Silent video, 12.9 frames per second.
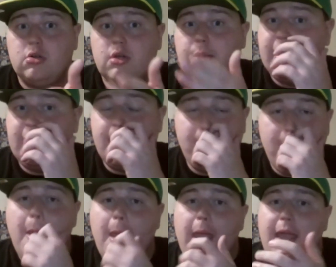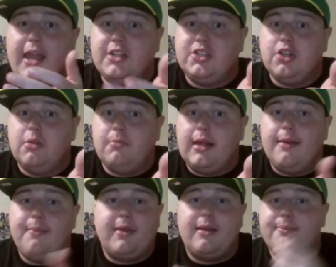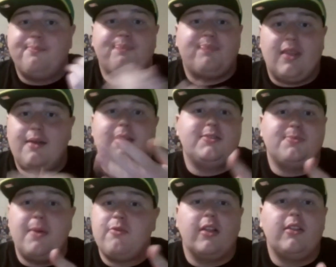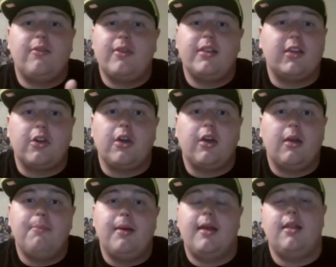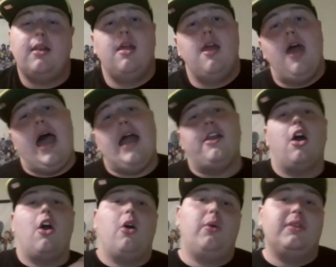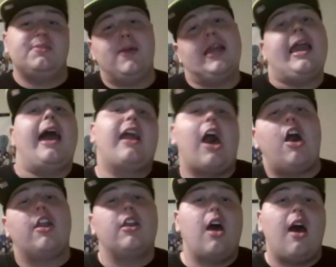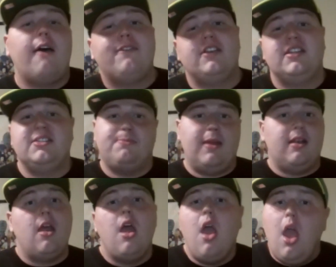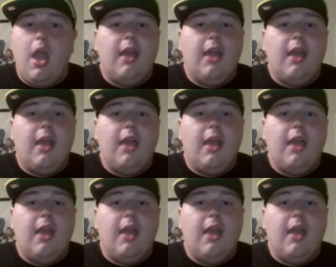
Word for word: I mean, um, he should be. I mean, he's been really, really good, but I know it's been kind of on and off and he's been